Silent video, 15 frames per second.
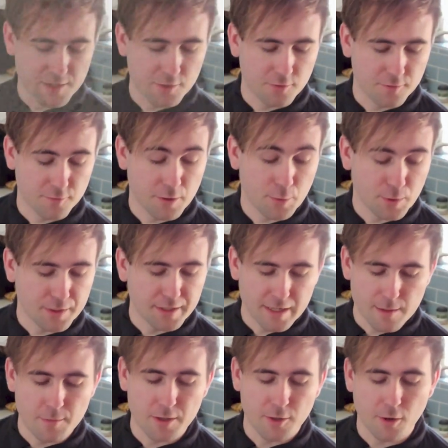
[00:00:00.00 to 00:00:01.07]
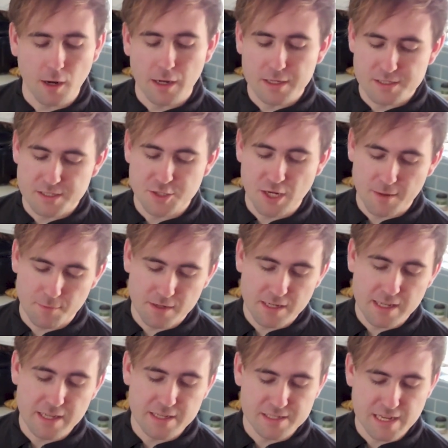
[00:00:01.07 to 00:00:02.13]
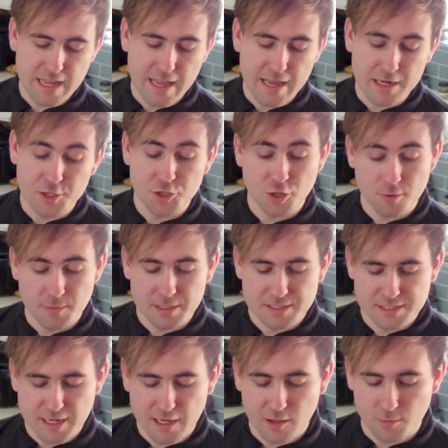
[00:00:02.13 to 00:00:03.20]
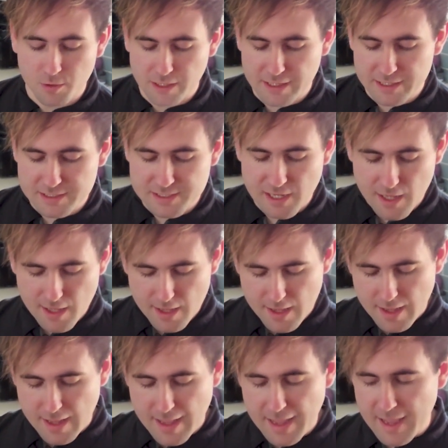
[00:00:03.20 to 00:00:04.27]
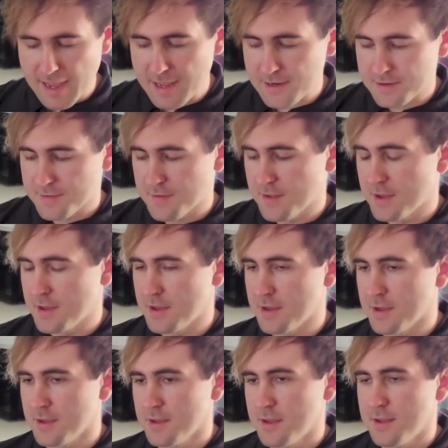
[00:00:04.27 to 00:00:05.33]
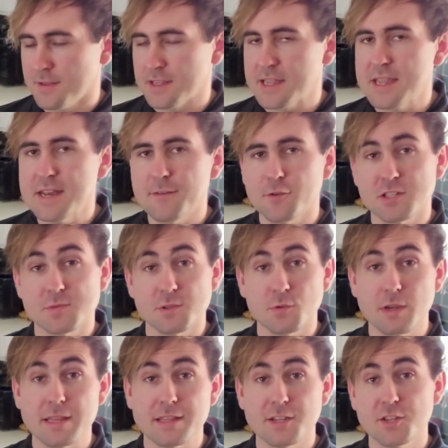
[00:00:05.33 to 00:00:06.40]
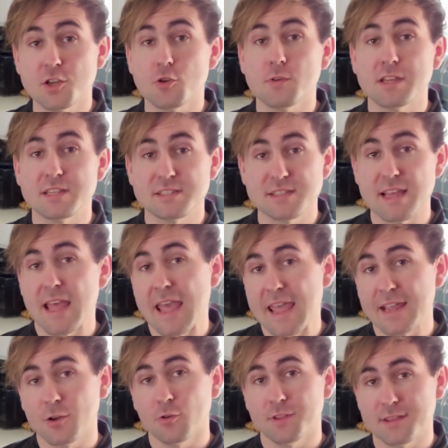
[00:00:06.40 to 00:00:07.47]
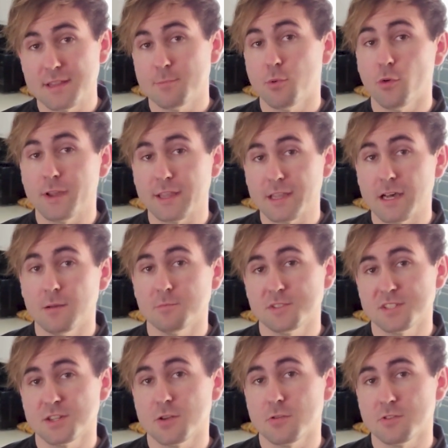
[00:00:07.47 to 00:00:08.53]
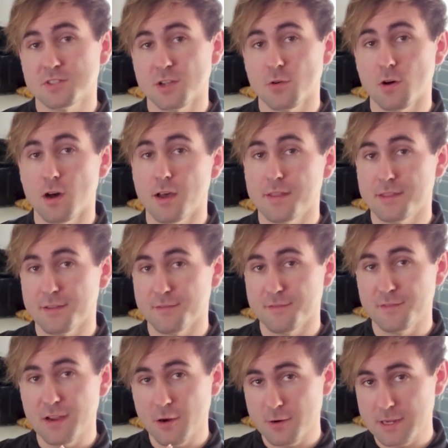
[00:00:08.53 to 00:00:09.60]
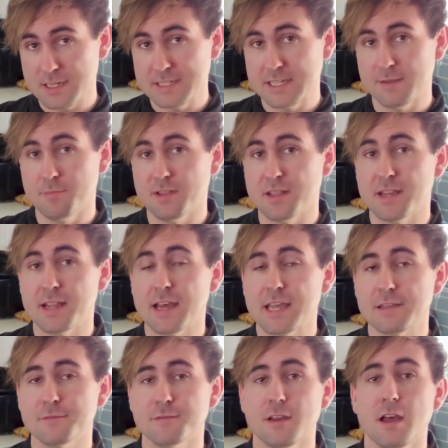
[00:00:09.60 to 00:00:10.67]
you'll frequently come across, Japanese and German style blades. And the key difference between the 2 is the angle that the point comes to. So on the very tip of the knife,